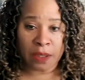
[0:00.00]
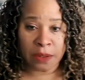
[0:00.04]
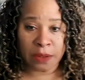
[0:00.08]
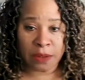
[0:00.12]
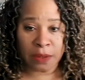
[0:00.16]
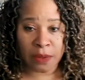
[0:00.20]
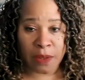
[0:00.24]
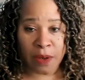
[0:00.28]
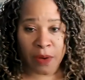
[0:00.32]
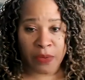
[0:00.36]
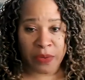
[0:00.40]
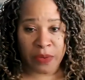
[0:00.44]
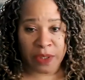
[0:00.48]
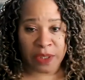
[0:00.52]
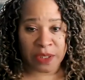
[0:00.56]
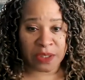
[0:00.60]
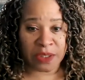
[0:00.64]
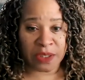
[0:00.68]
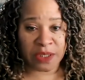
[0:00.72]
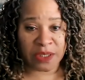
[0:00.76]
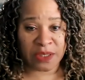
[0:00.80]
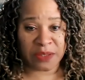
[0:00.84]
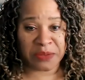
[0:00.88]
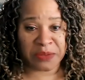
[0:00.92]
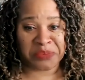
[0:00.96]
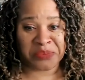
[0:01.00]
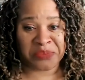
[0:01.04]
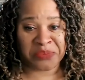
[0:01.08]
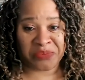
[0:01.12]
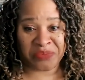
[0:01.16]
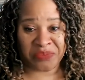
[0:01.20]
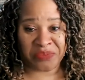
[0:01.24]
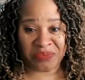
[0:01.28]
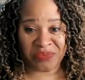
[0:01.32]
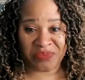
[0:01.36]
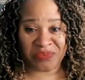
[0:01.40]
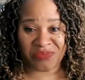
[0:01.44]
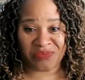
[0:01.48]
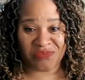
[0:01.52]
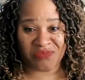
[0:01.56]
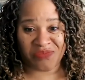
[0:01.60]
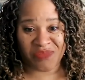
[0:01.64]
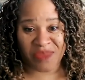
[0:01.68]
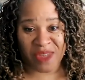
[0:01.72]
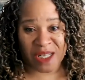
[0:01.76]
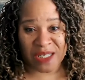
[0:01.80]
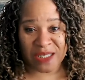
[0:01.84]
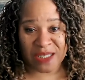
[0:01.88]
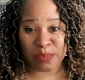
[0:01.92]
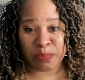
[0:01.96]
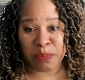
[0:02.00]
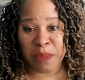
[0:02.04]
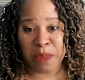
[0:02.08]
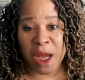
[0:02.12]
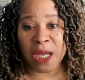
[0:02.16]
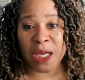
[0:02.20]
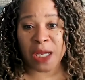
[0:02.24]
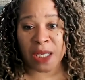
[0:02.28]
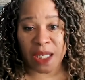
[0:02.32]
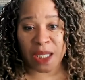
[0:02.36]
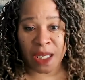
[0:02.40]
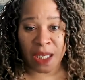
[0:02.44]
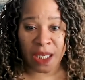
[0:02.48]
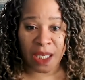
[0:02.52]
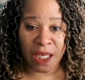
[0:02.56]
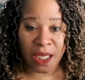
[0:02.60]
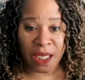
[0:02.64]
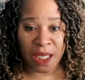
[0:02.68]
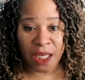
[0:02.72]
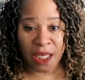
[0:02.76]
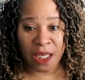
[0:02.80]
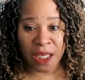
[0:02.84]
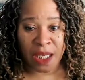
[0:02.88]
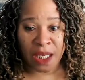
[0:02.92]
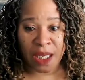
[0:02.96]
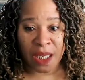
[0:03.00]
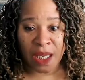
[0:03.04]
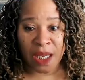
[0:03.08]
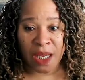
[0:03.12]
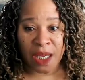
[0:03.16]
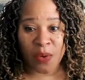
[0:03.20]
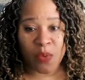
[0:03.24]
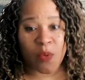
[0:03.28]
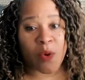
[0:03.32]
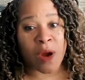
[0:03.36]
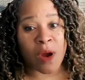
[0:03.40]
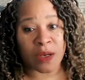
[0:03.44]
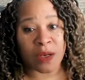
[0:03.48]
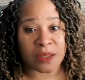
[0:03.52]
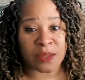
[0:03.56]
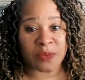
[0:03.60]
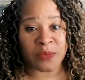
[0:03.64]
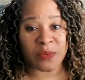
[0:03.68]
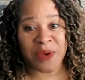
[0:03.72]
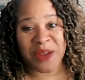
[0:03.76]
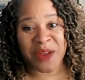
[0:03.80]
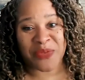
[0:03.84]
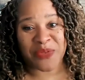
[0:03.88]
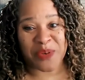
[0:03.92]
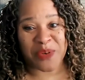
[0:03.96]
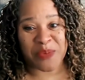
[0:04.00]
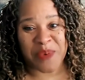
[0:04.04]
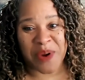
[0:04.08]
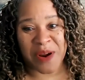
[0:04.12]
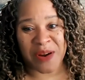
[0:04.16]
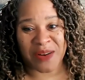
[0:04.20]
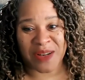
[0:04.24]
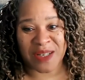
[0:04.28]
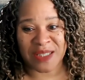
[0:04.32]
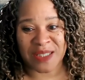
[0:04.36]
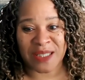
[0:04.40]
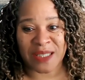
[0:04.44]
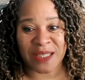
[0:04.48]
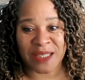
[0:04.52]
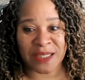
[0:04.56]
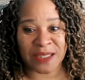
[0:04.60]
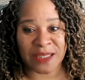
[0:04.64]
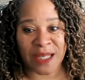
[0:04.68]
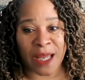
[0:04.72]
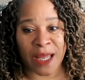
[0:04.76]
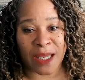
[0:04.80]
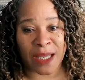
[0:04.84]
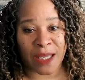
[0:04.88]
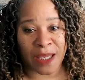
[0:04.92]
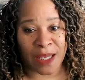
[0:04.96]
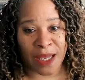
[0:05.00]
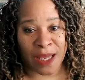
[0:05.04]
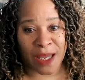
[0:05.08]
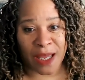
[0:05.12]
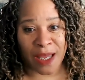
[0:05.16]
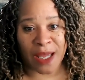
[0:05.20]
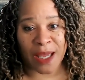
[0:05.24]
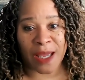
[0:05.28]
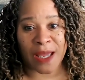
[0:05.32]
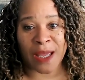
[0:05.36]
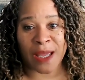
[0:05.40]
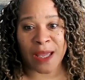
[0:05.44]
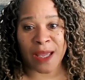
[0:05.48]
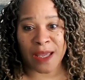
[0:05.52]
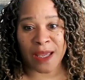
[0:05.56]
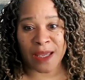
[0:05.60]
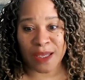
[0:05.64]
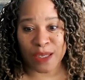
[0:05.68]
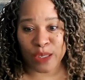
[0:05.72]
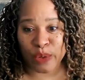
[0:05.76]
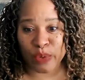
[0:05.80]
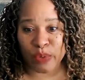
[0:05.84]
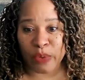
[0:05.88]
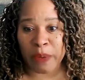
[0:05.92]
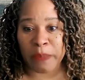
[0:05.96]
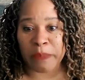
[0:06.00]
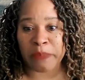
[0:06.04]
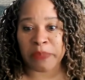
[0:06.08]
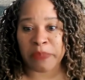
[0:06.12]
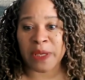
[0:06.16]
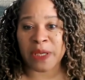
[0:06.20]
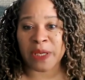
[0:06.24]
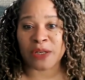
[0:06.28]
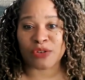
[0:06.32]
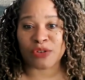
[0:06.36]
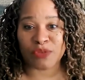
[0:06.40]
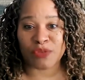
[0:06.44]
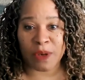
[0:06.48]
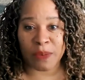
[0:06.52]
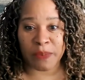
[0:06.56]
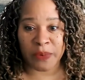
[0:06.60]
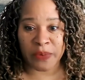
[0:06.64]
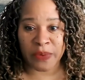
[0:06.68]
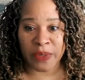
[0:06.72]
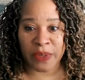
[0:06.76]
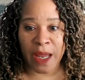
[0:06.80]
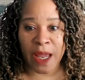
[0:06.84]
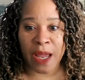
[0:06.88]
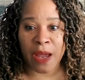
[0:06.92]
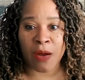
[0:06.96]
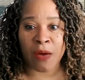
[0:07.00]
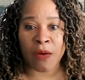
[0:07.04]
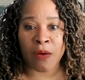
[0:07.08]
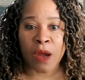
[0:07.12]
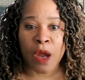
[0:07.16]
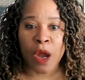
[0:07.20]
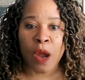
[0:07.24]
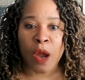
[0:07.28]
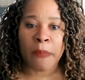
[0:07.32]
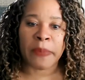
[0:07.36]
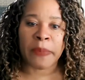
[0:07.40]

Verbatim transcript: So Cody's just mm, smugly walks away from her because he's like, Yeah, you in big trouble now.